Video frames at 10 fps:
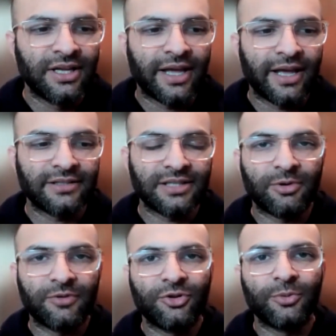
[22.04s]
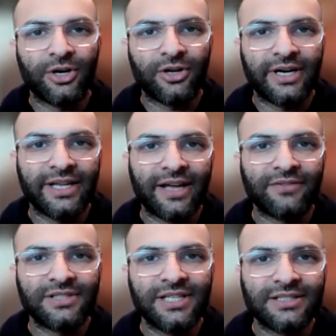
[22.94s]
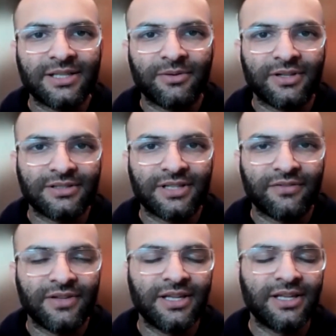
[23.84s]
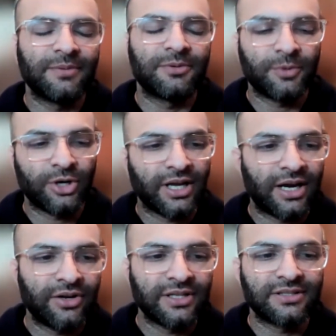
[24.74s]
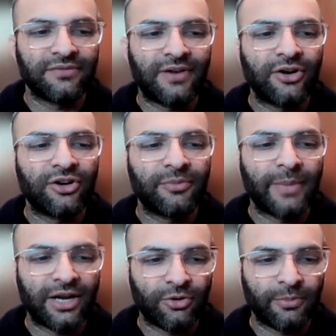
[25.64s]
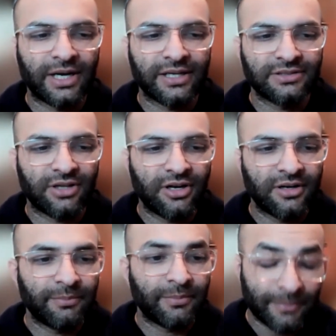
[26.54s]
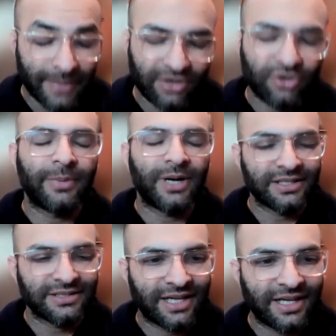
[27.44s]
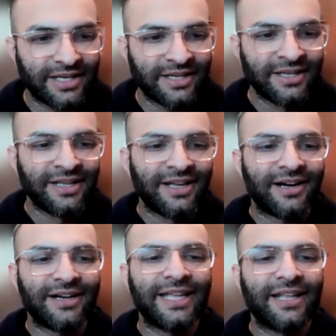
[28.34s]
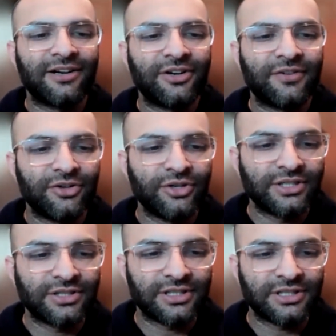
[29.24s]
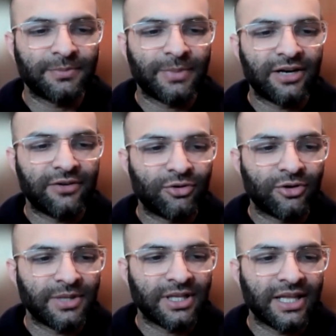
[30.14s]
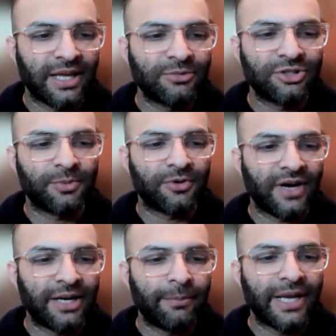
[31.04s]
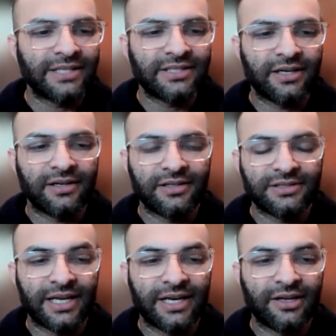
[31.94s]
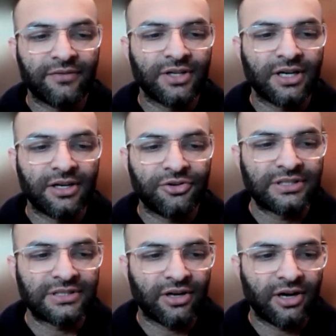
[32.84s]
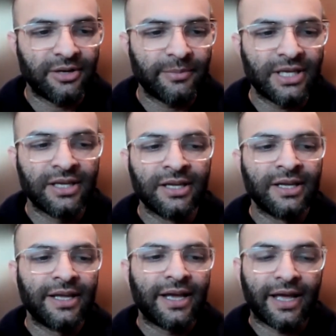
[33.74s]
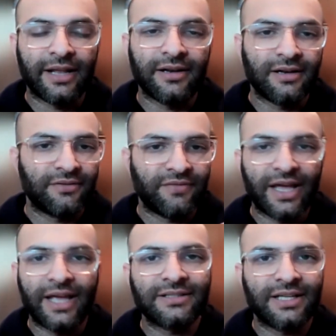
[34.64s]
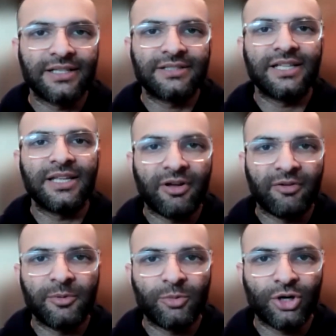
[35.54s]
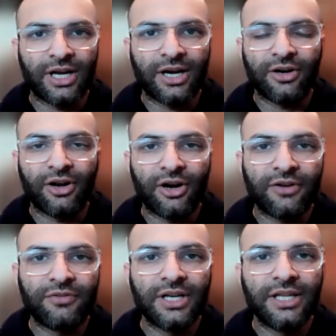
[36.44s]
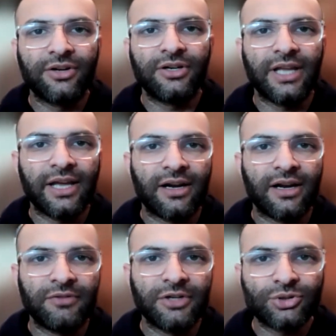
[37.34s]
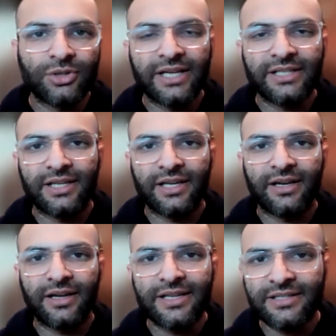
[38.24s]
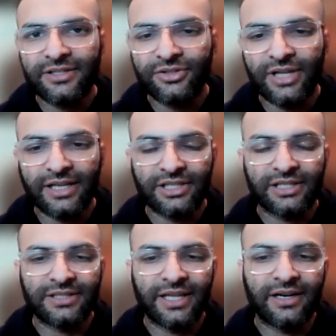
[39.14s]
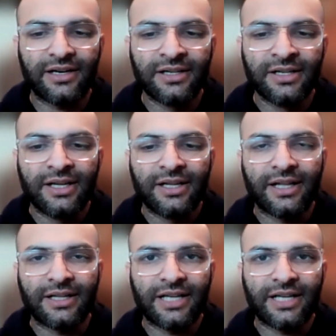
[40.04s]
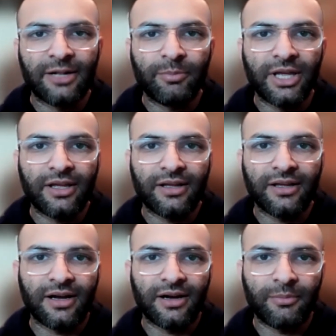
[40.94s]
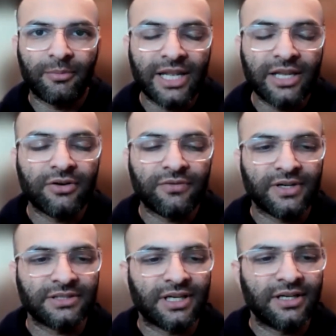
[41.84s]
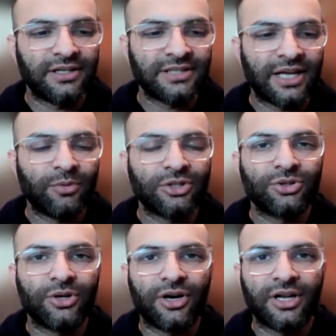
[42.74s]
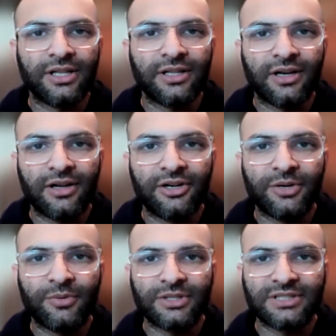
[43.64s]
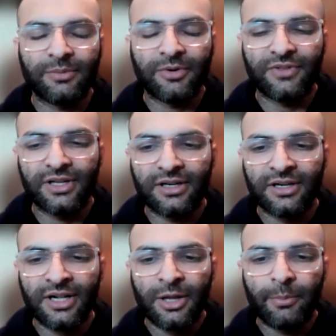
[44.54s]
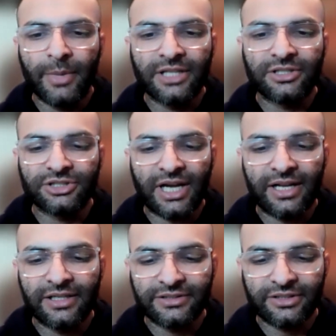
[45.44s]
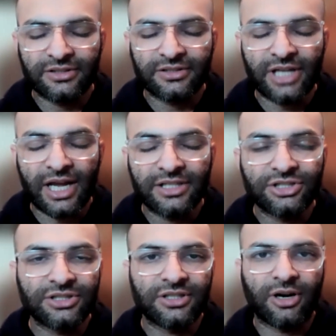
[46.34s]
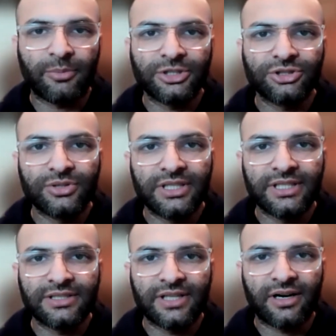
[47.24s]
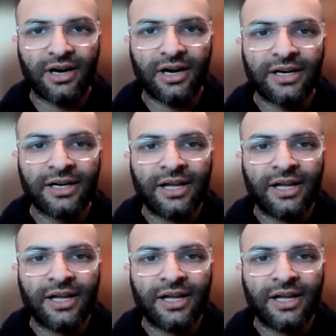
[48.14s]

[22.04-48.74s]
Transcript: And some of you may already have seen some of the stuff he keeps putting out. He's the founder of Macro Pakistani, a data-driven research platform that aims to provide a basic understanding of the country's economy. And Faiz and his team have been putting out a lot of really good data, visualized data, easy to digest data that's helping many of us understand what's going on in the country, what some of the major challenges and opportunities there are.